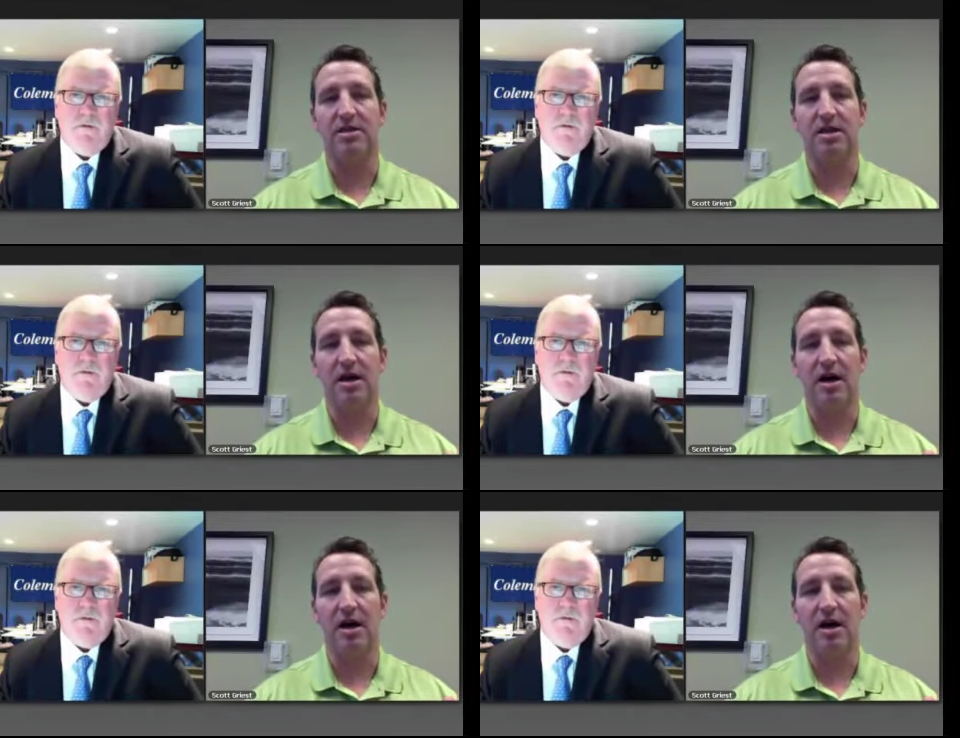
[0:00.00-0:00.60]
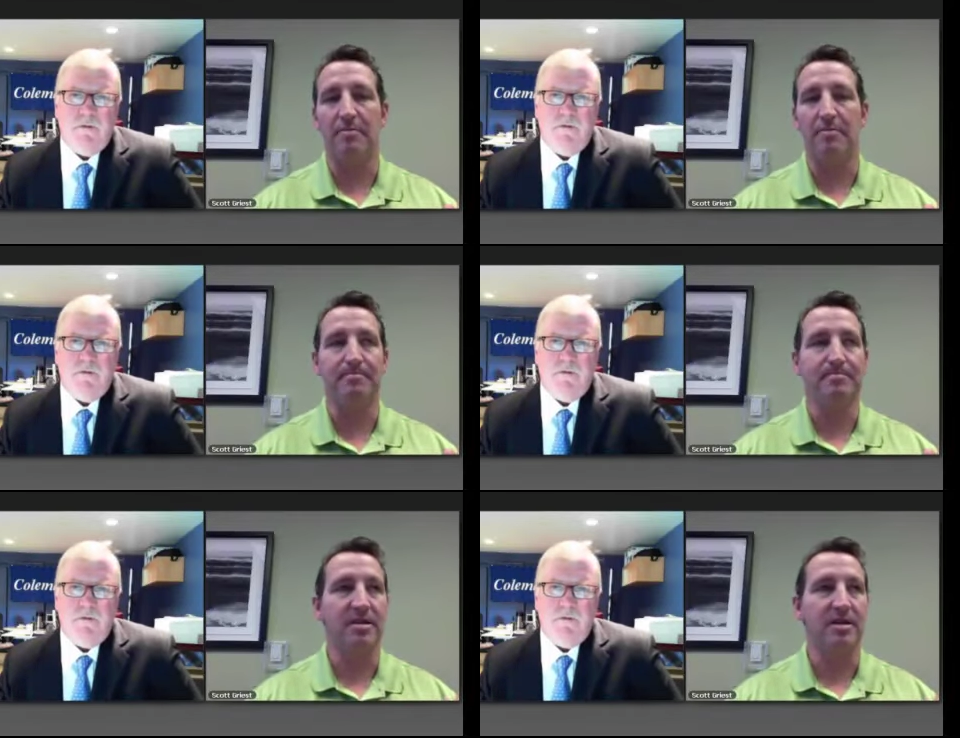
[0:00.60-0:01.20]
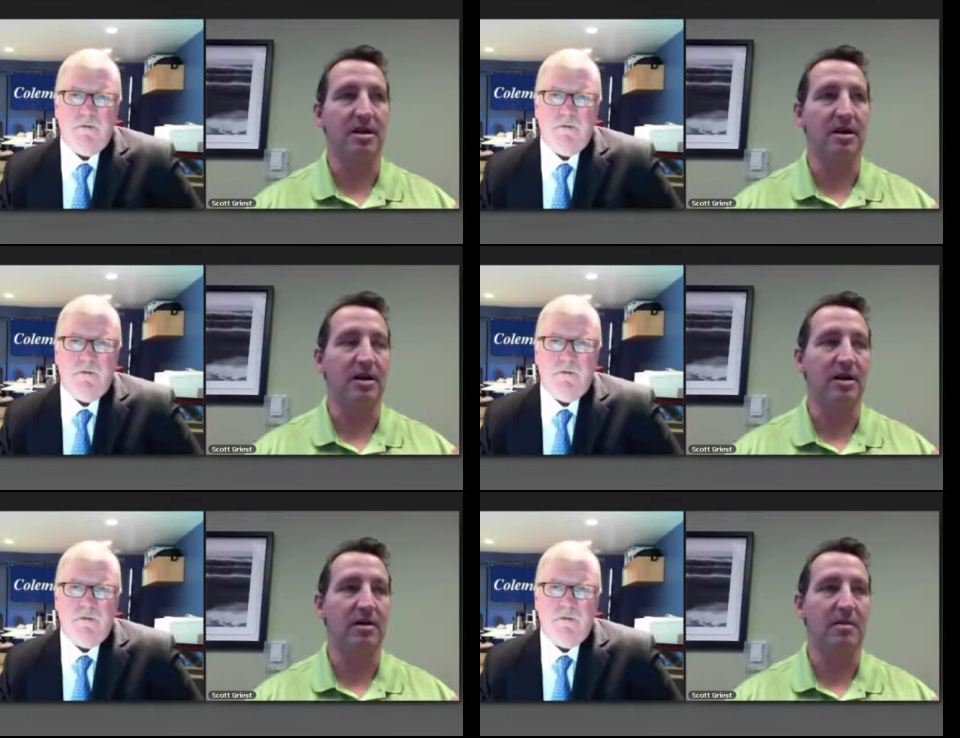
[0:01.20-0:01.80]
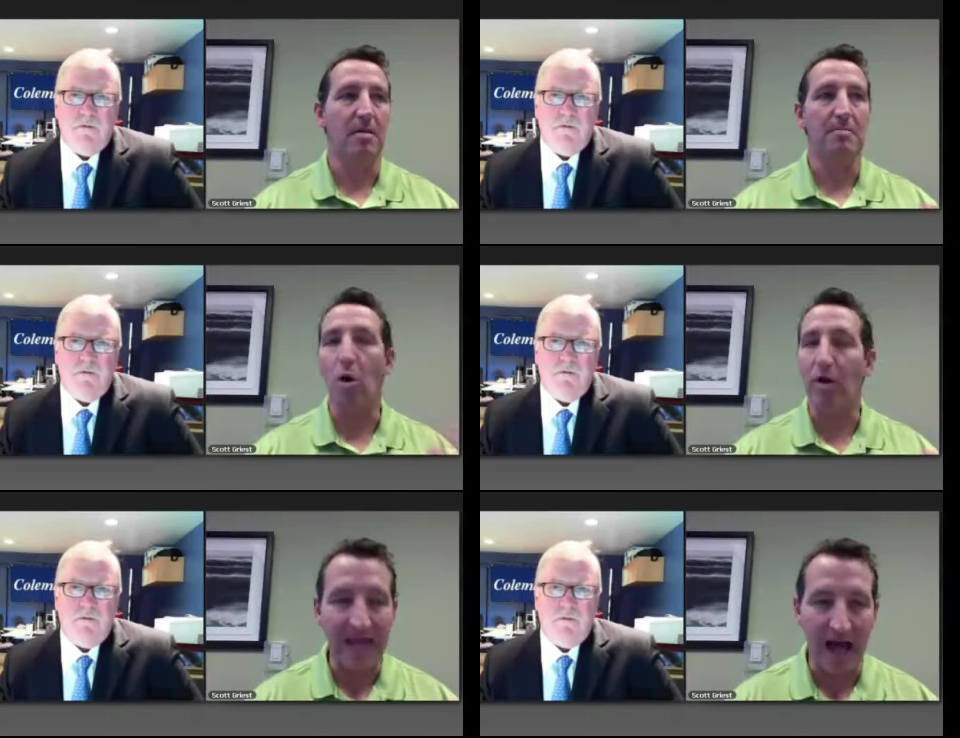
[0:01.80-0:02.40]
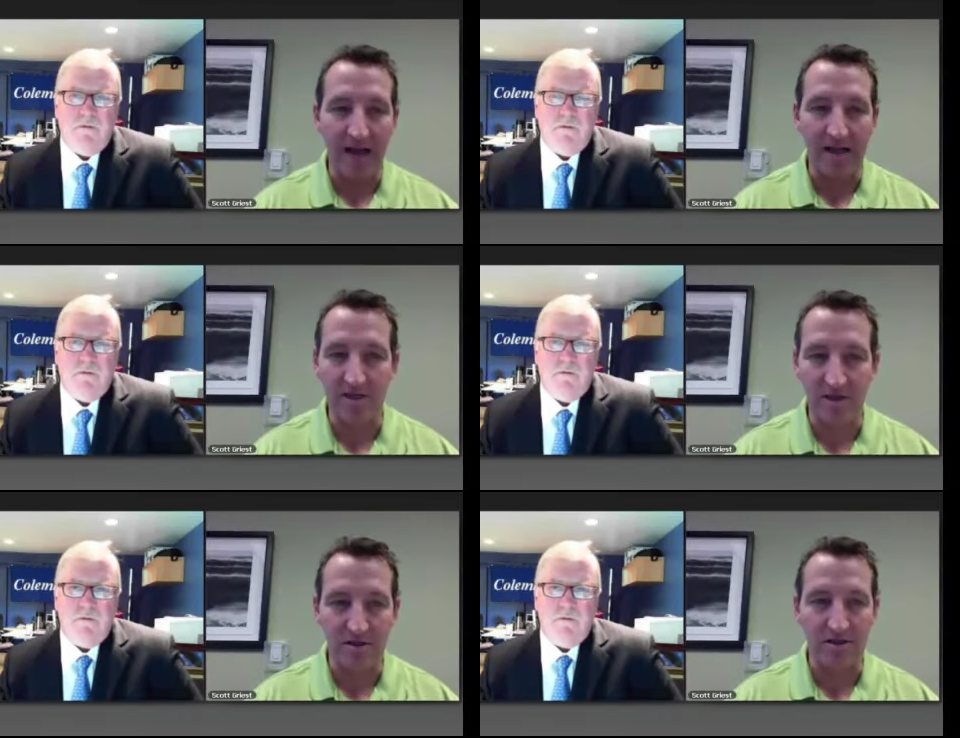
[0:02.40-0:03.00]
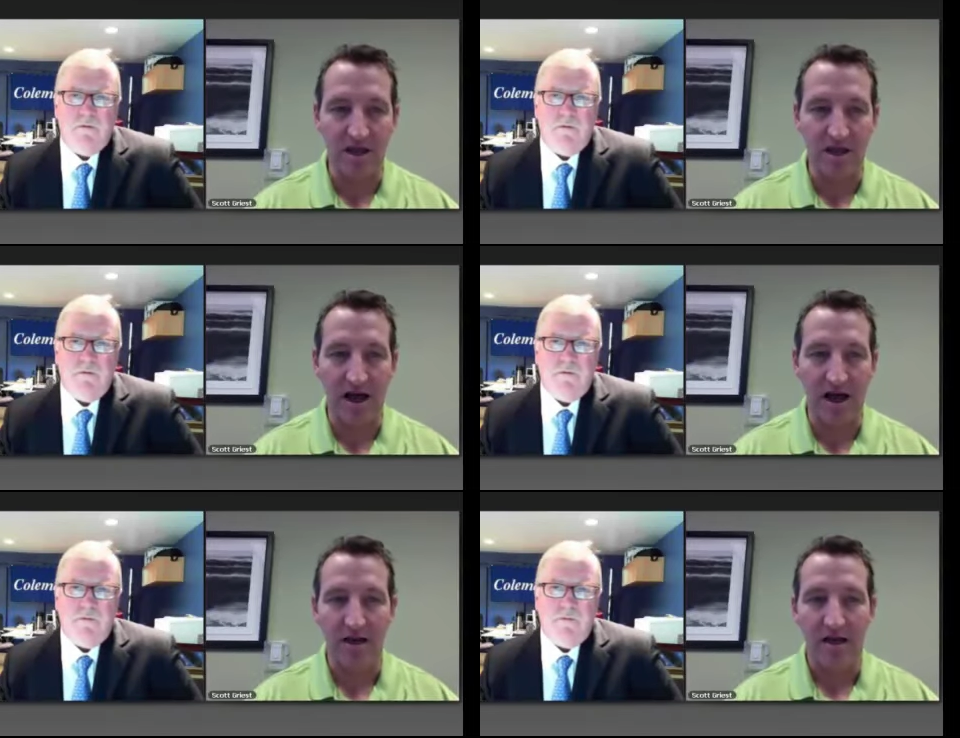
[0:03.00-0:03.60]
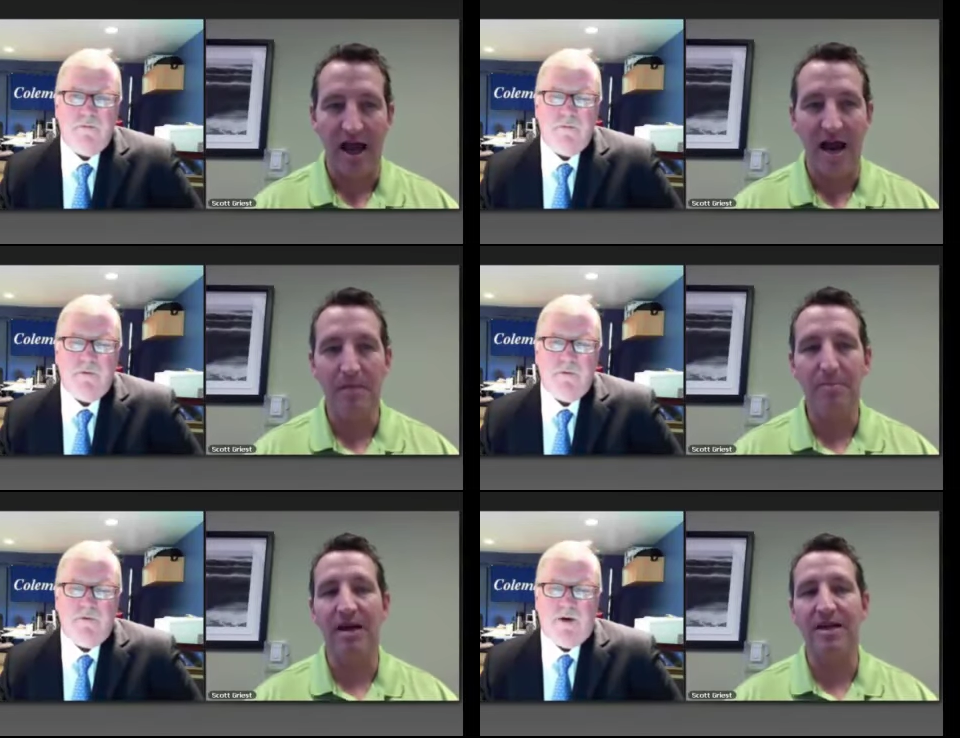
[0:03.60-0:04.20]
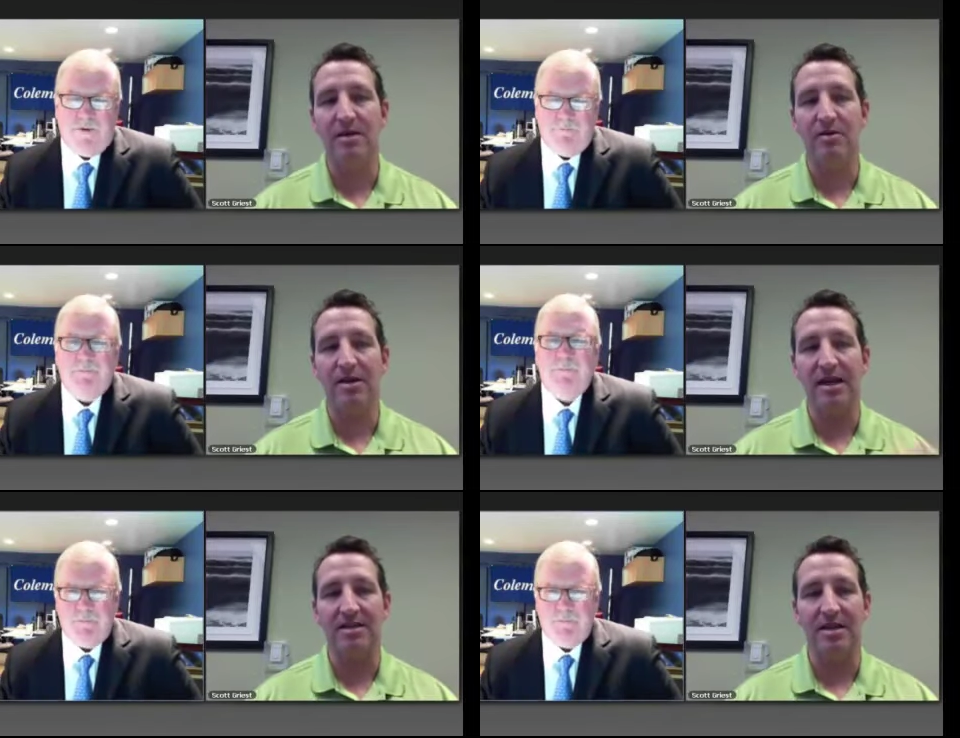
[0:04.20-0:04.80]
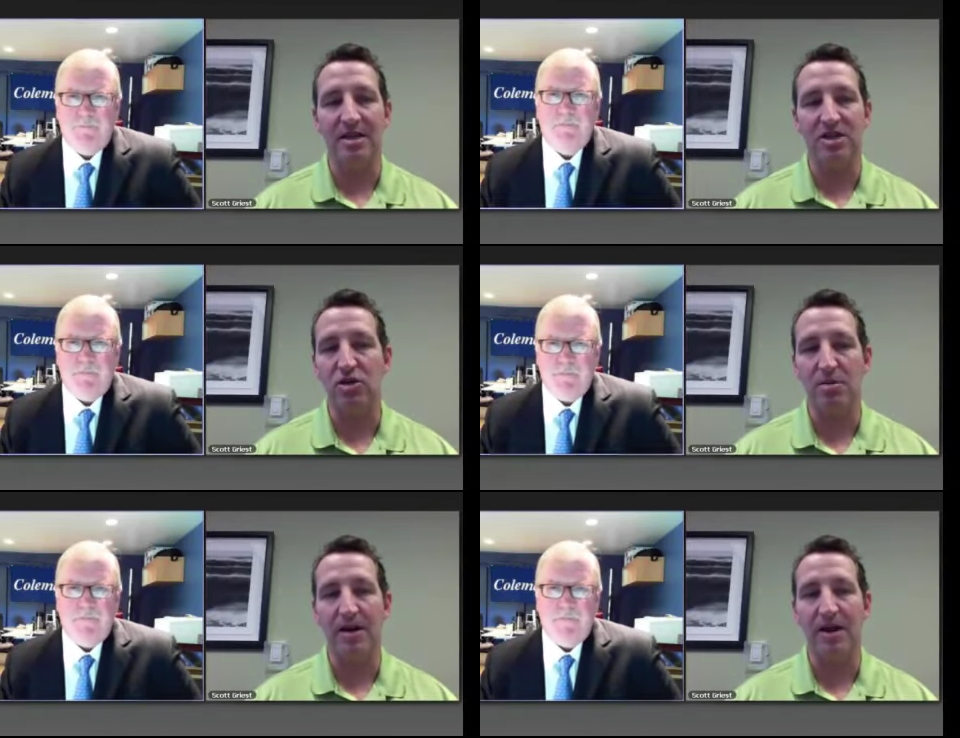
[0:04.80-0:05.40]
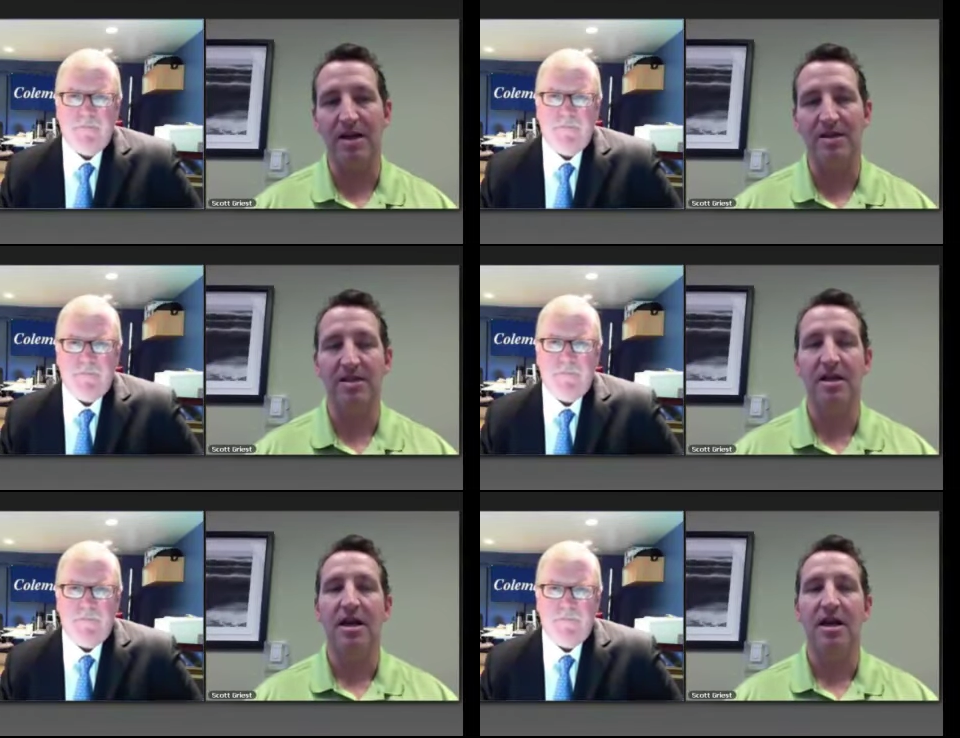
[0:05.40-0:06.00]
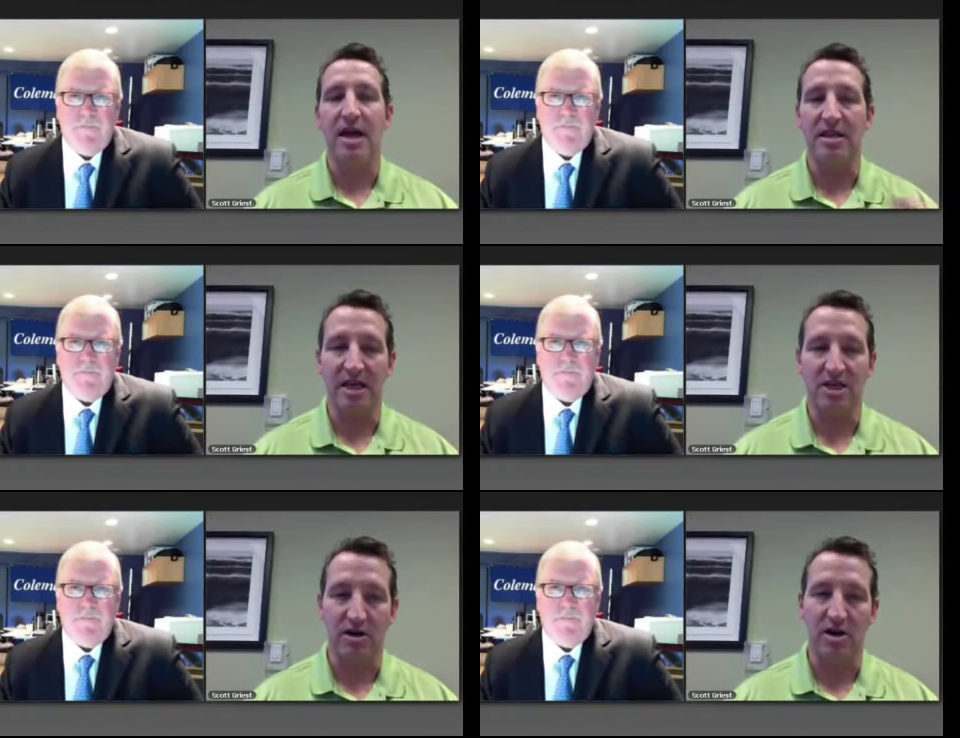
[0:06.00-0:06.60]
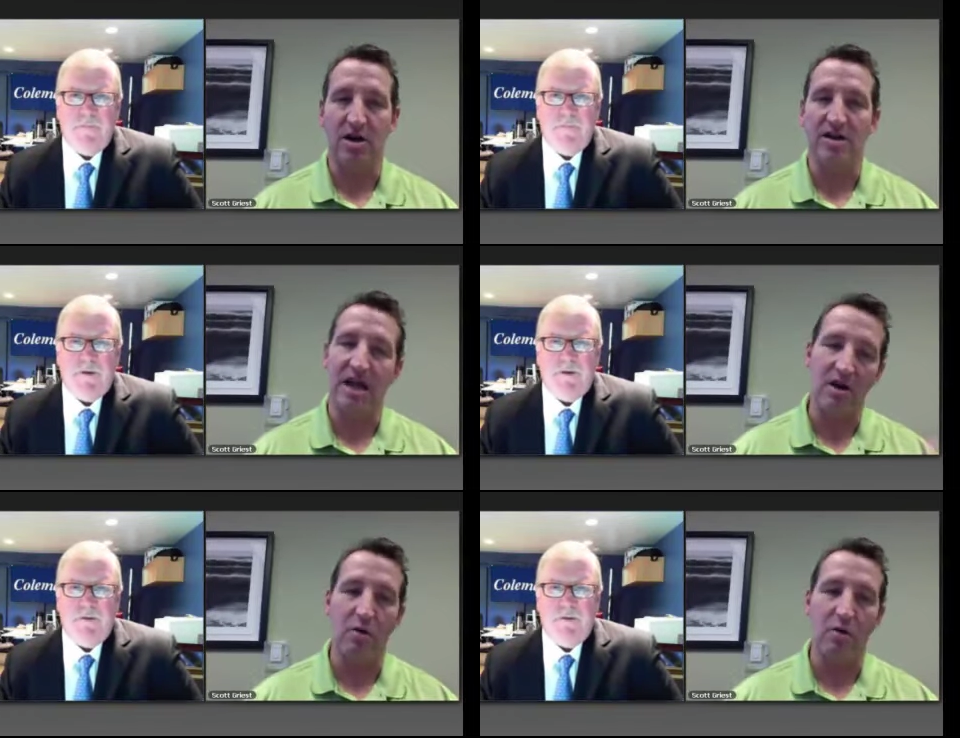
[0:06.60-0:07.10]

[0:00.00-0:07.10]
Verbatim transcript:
Speaker 1: um, uh, bowling alleys use this a lot. Any place that really is a consumer place that takes credit card, and of